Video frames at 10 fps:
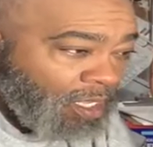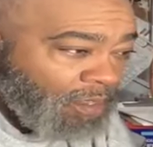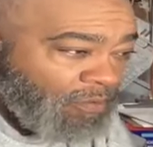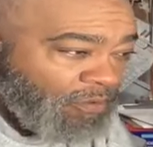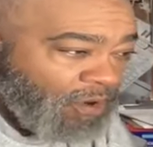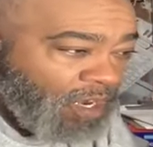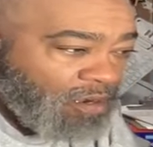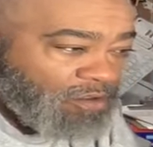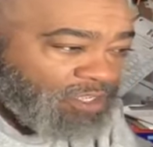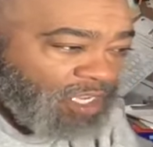for
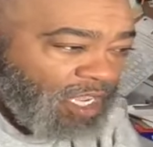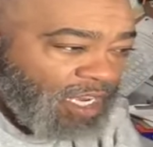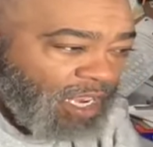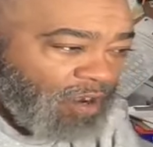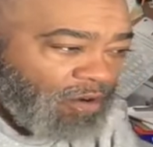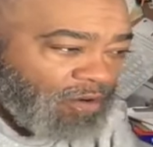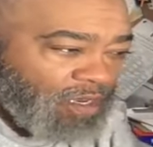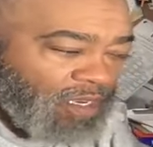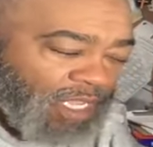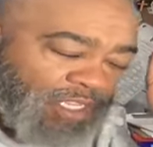Uncle John Harold
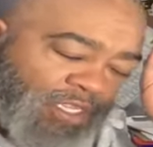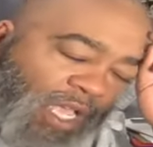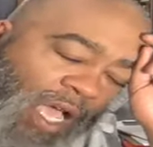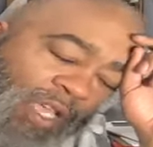that God,